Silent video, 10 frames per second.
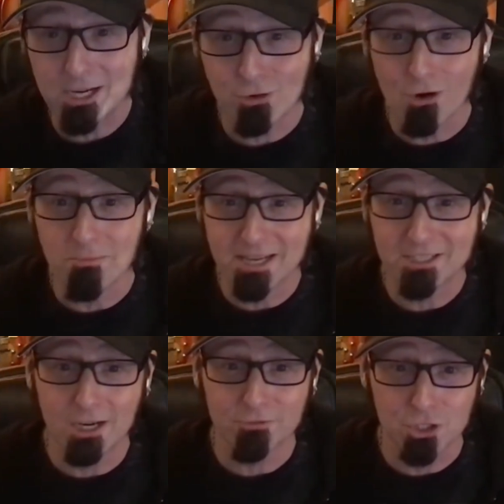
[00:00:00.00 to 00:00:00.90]
I drove
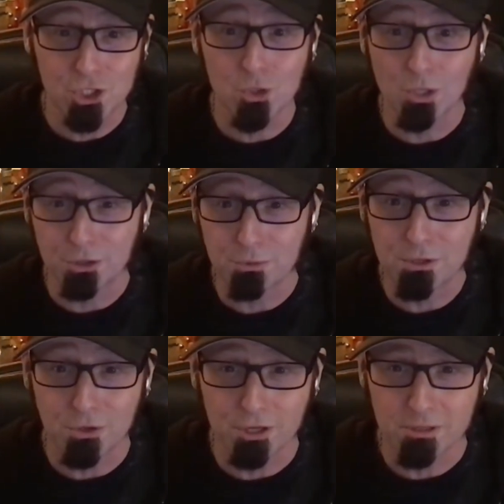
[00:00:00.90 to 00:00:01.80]
myself to school at
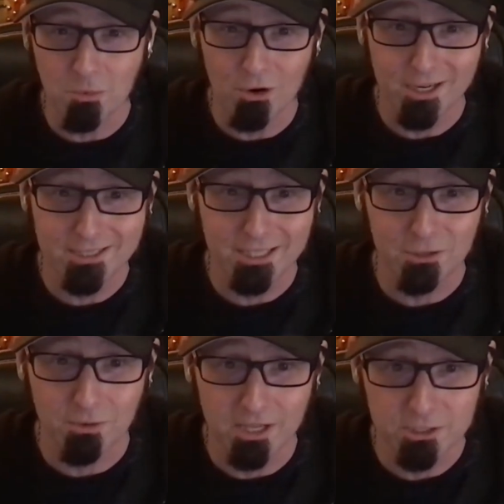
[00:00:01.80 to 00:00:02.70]
3:30 in the morning because I
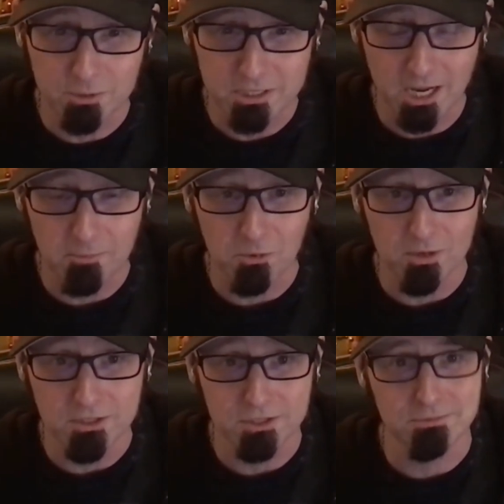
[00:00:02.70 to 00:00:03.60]
didn't realize what time it
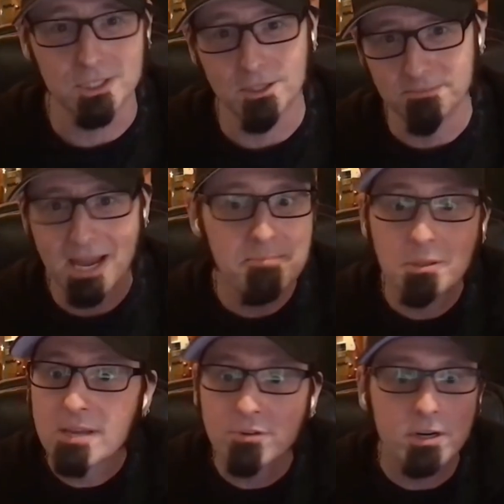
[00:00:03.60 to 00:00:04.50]
was. So, and
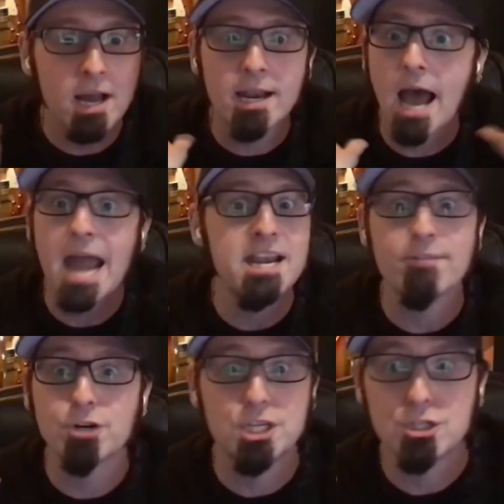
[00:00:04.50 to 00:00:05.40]
believe it or not, I
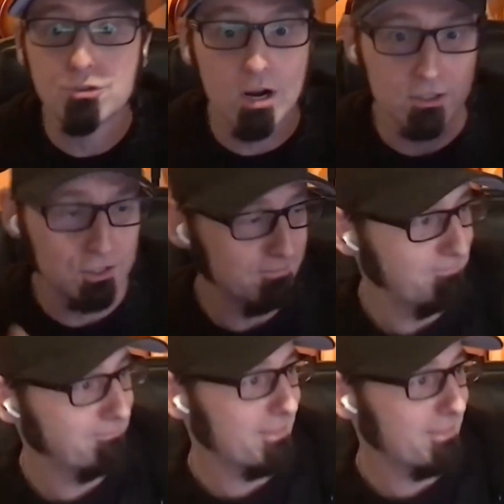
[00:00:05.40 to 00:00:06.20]
never did drugs.